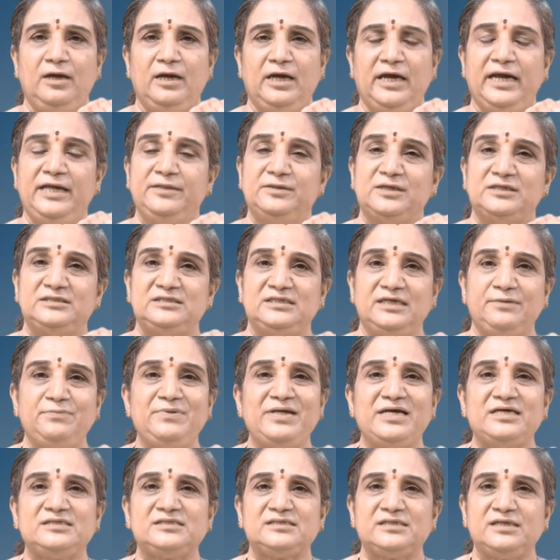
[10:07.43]
In the
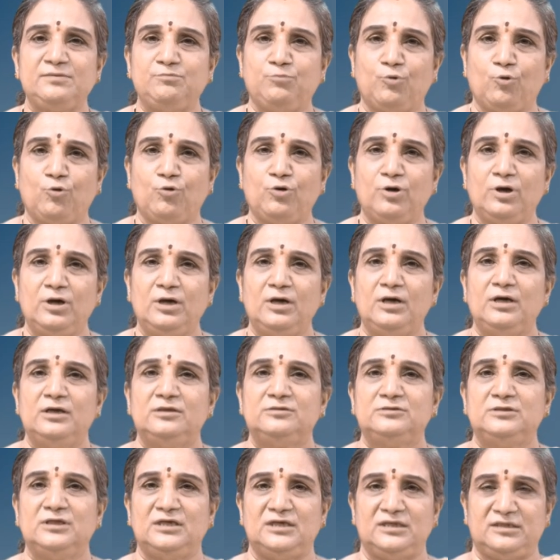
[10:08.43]
CBSE book,
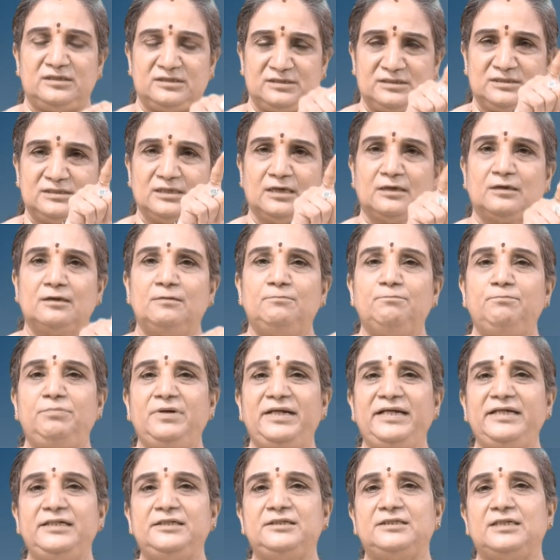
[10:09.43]
there is a
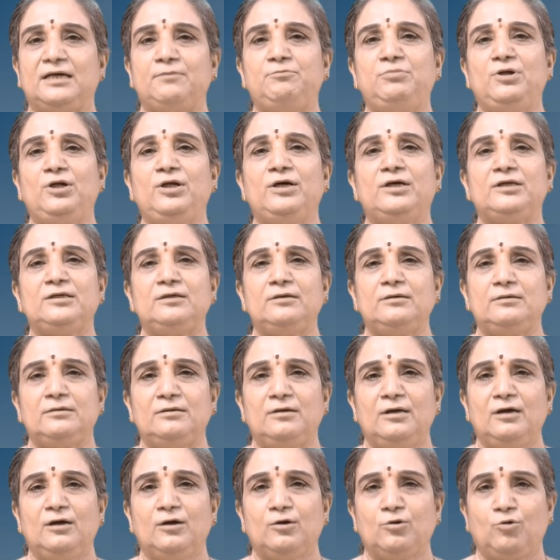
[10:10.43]
complete tabular
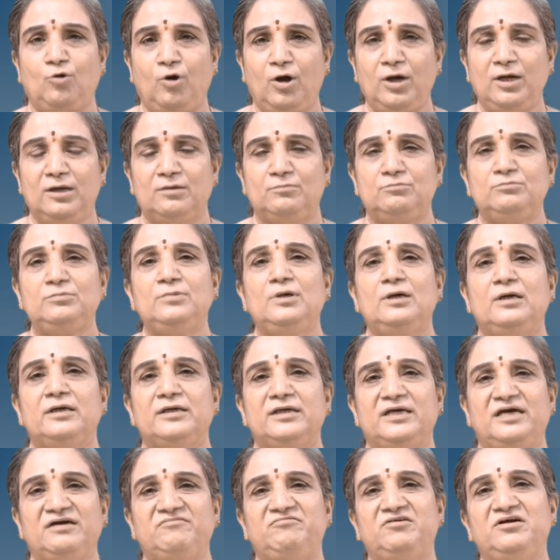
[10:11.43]
column
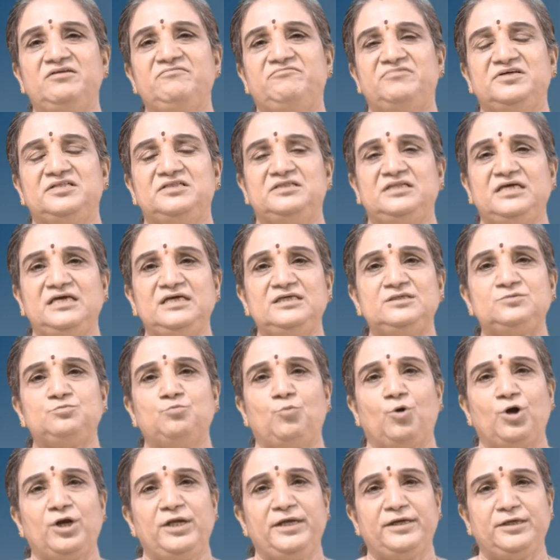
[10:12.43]
given with these
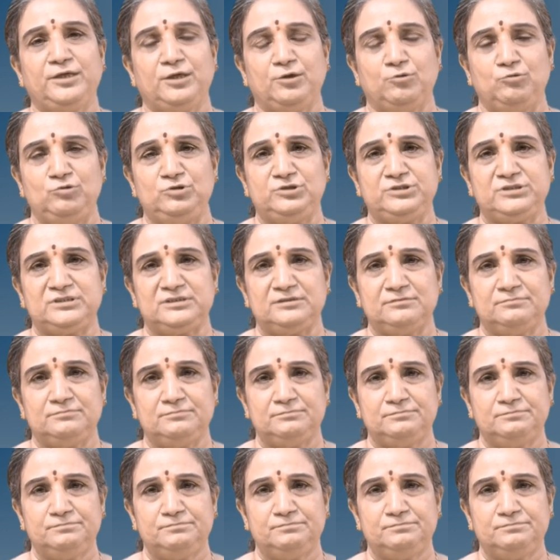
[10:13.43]
molecules.